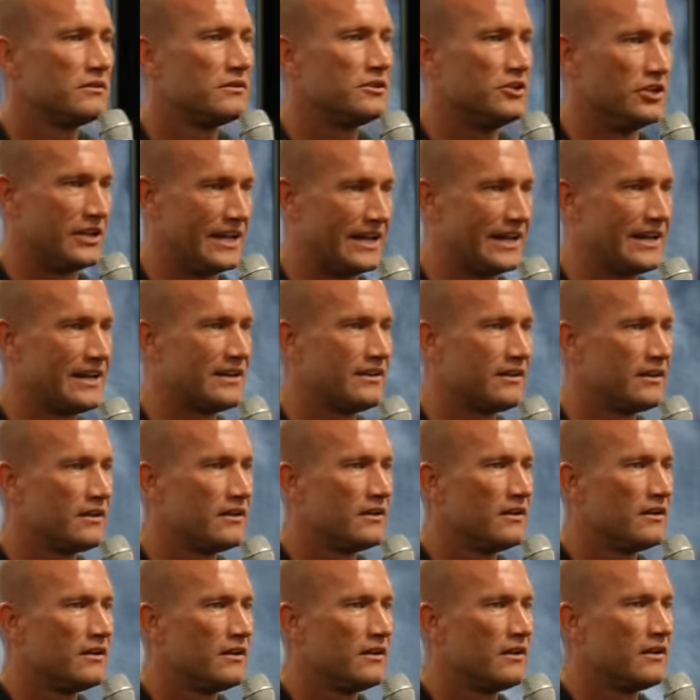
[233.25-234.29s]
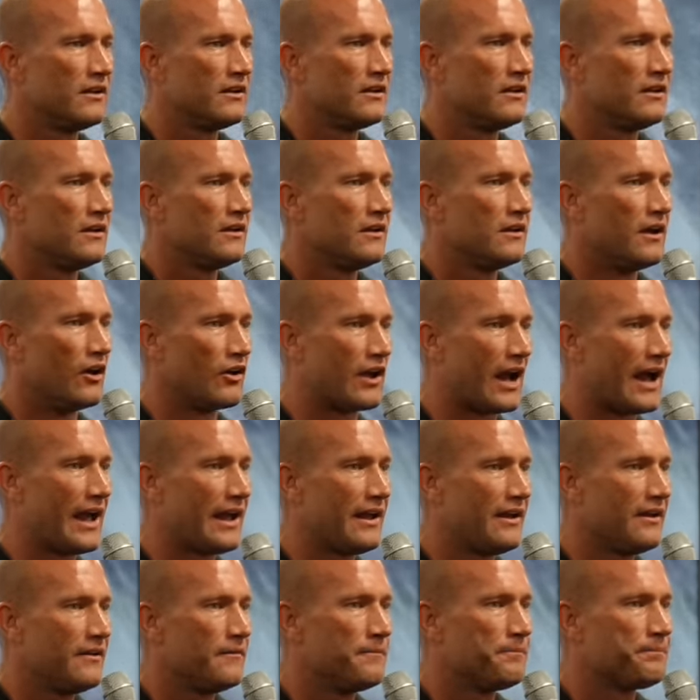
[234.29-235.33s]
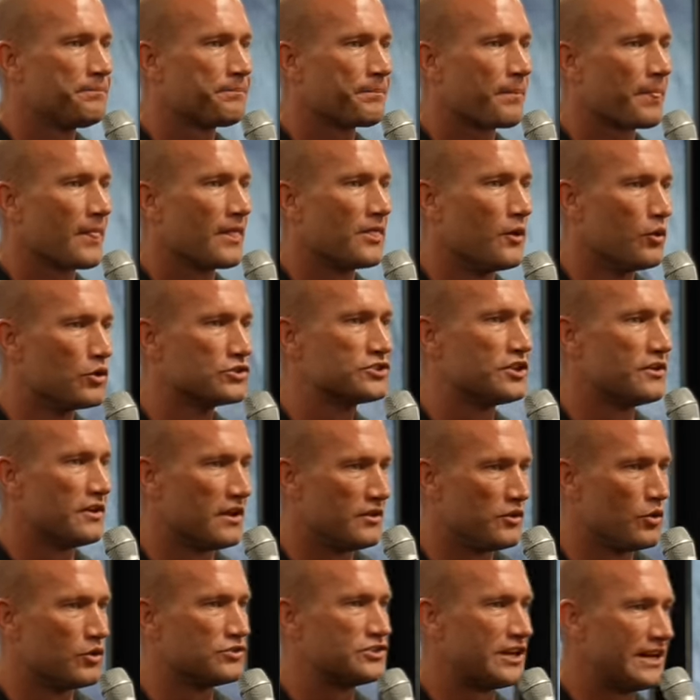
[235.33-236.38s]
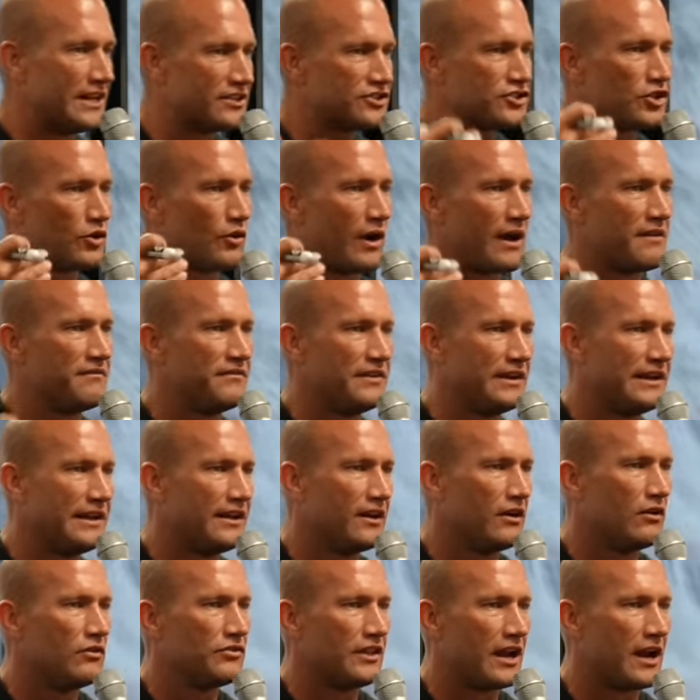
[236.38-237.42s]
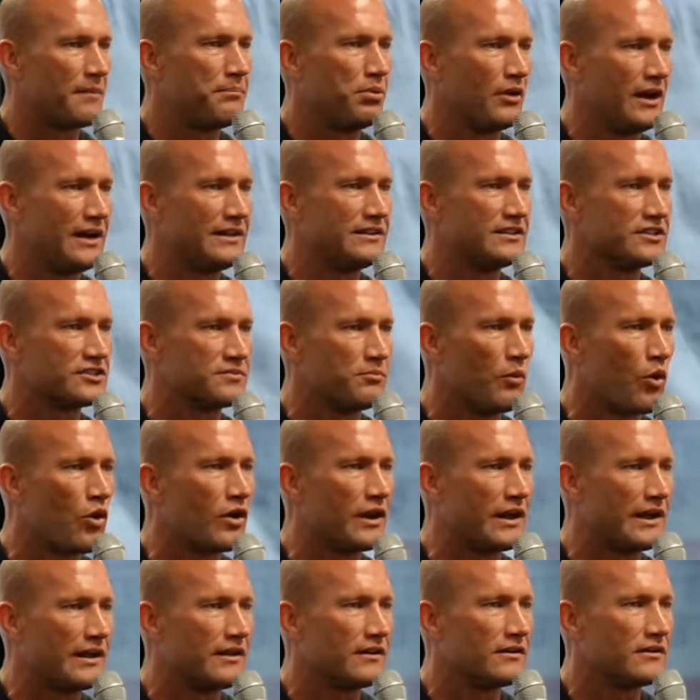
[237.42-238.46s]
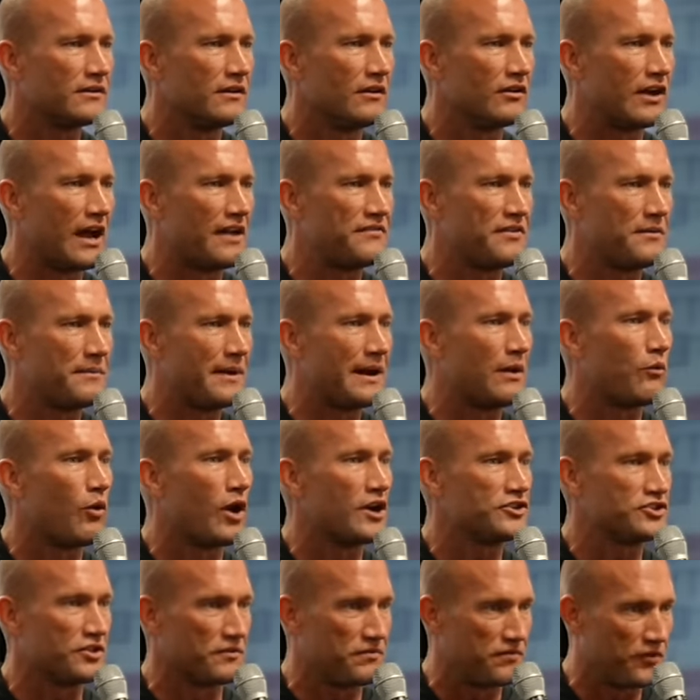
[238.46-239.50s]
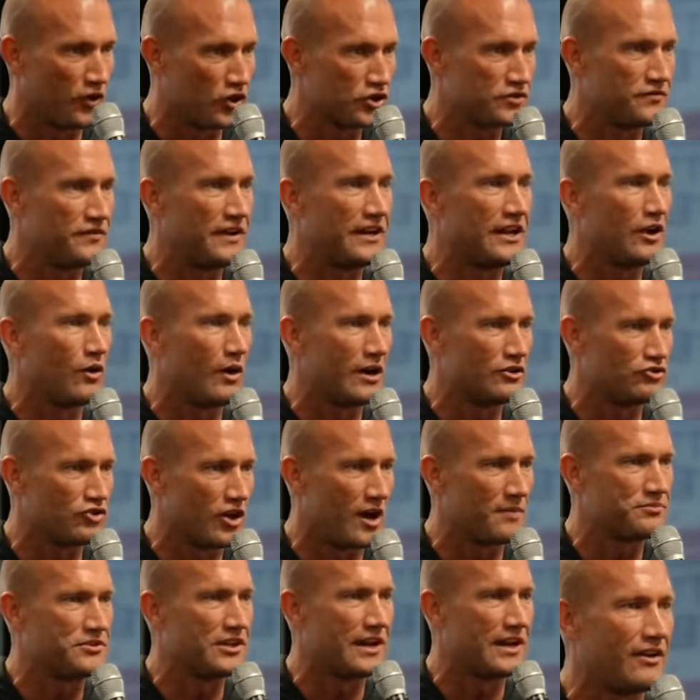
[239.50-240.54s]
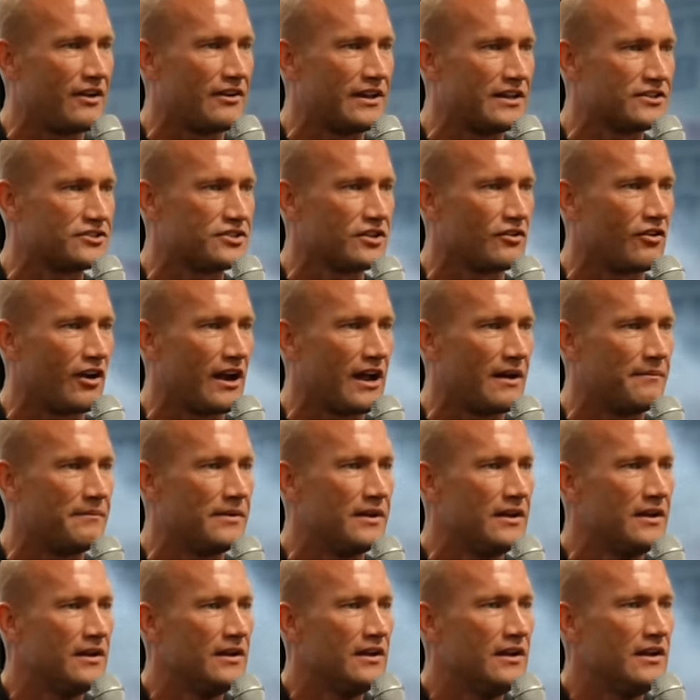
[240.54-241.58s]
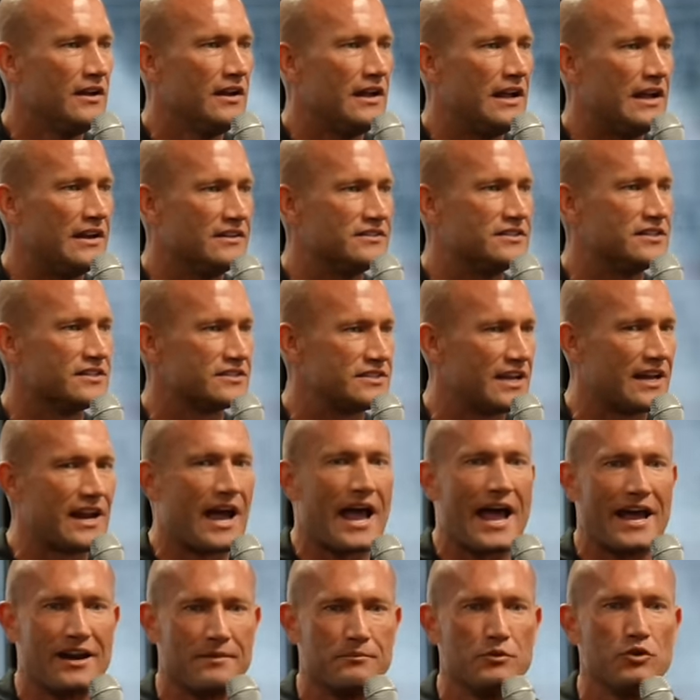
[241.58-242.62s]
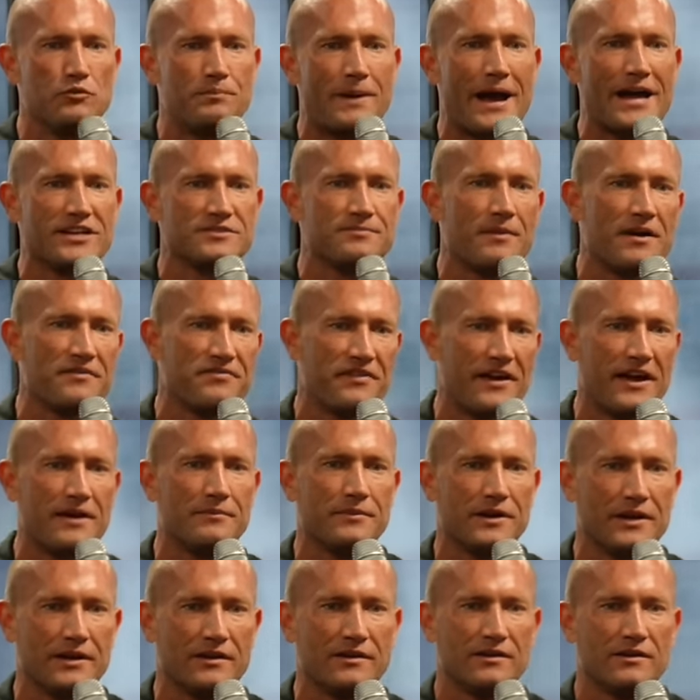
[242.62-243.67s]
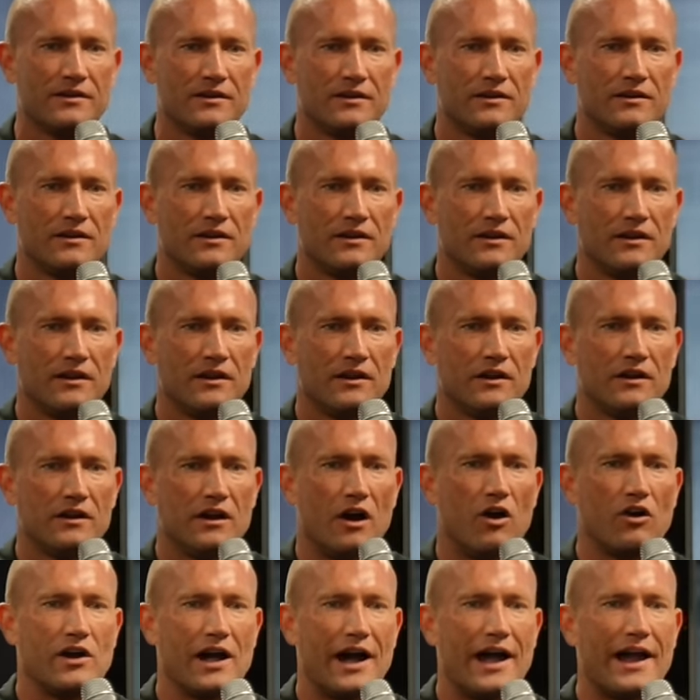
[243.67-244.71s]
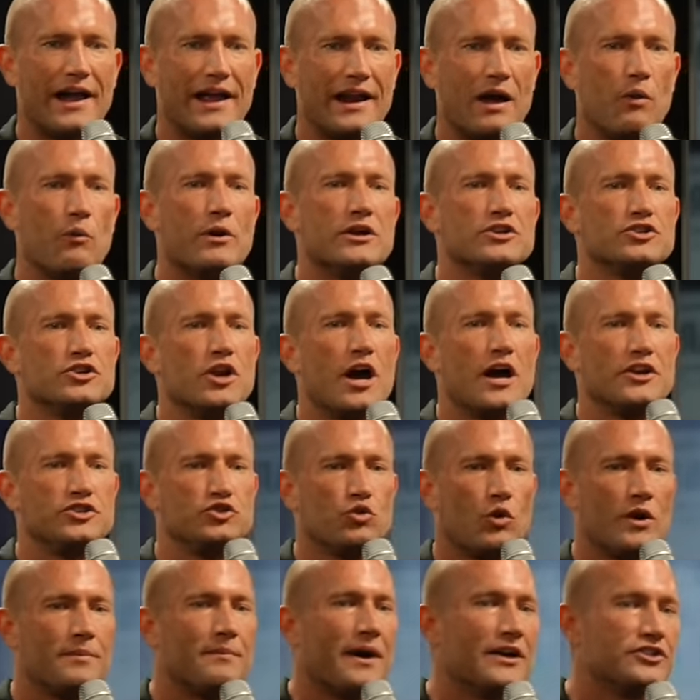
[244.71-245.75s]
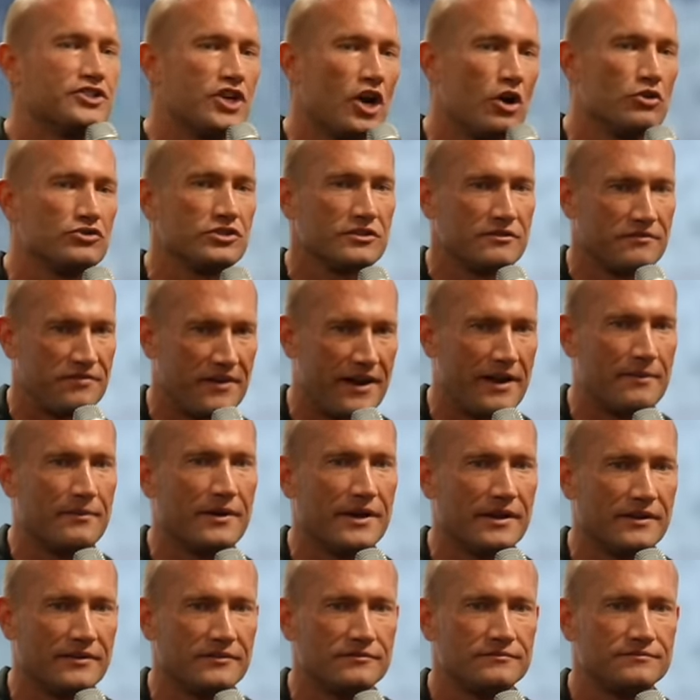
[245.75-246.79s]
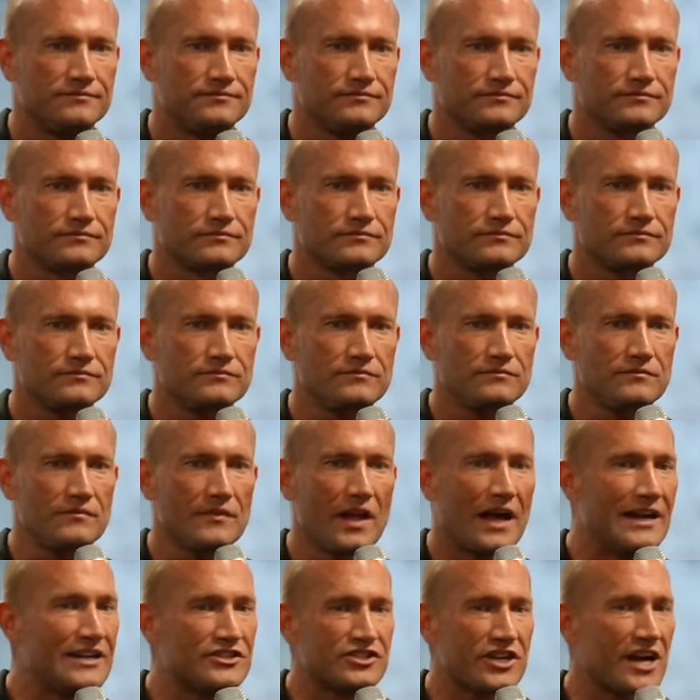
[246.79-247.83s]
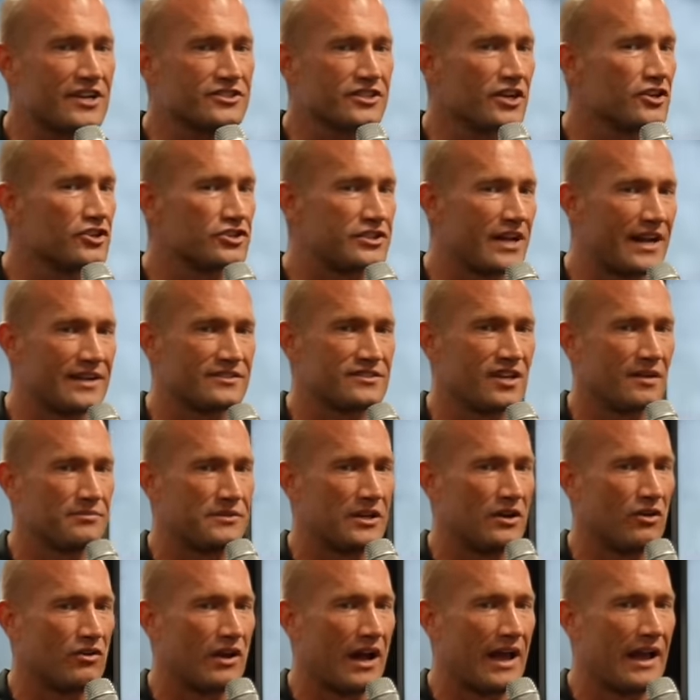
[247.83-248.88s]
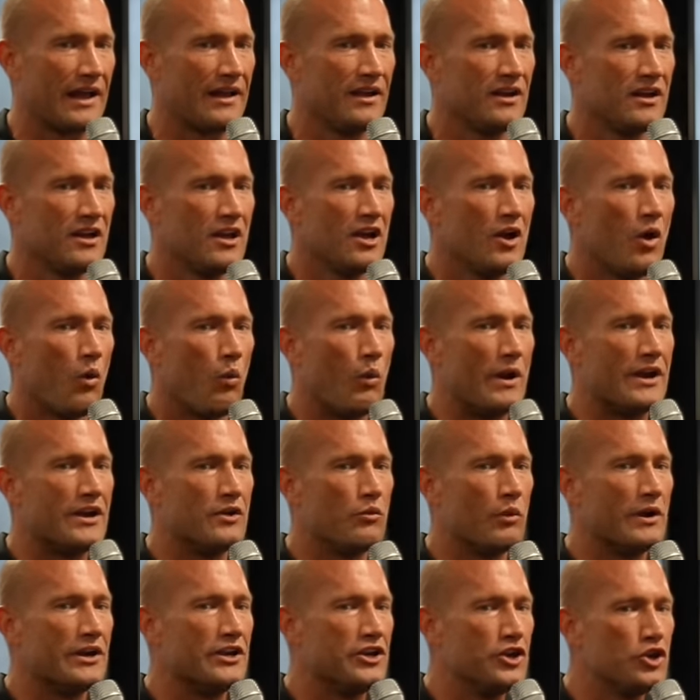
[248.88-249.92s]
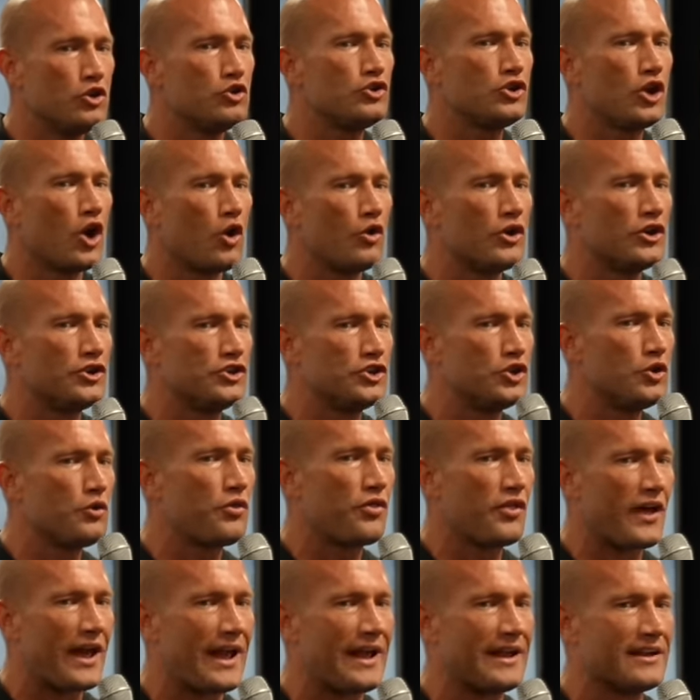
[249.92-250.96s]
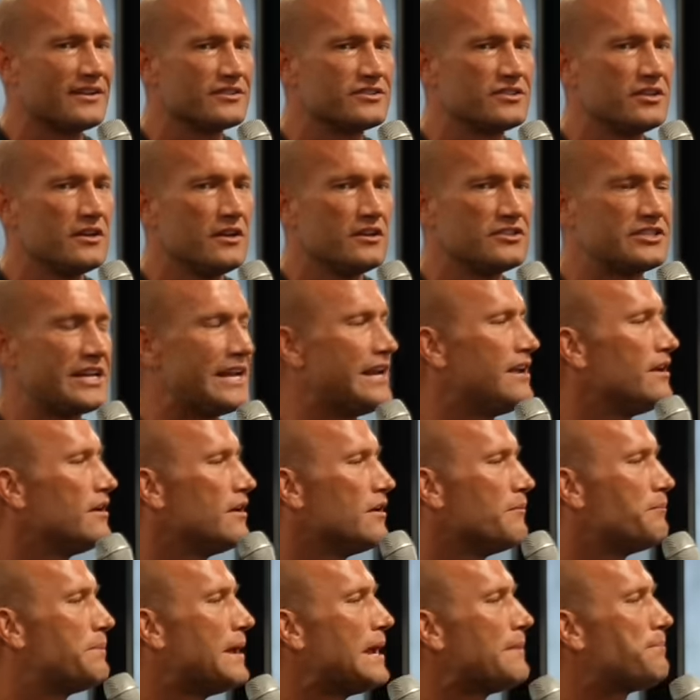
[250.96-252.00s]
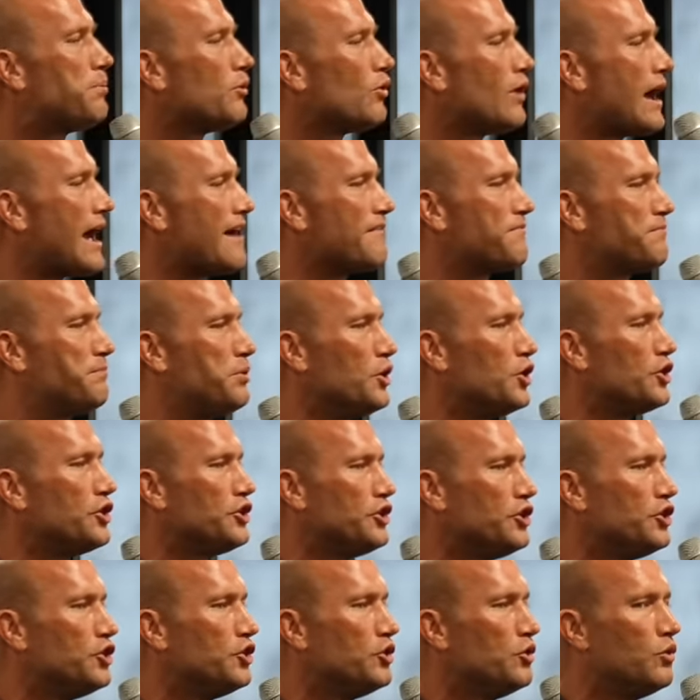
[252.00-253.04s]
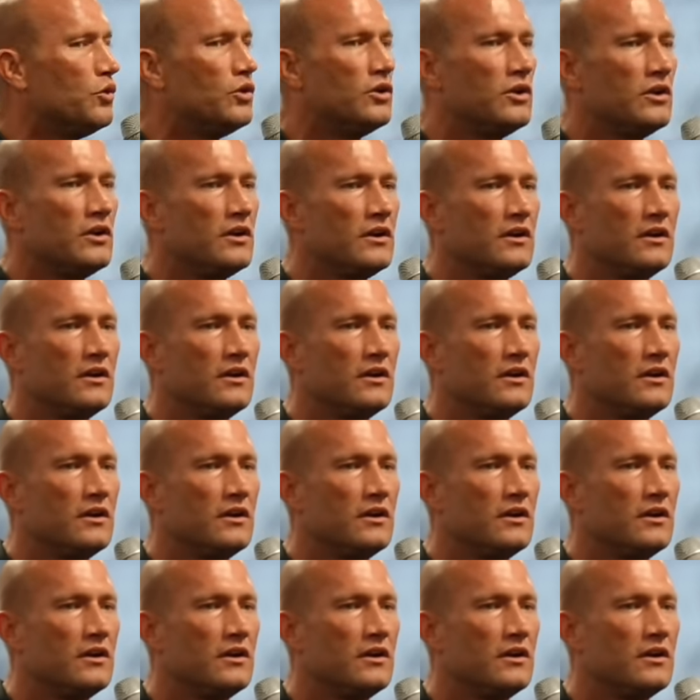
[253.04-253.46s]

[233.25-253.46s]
You get it? Yes. Okay? There was, a, there was an Instagram video that I played this morning. Okay, if anybody watched the first video I dropped on Instagram, and as it said, I had to move past my family okay? And I went, I joined my chosen family. I need you guys to understand something, okay? When, when you go to do things, see, people have put you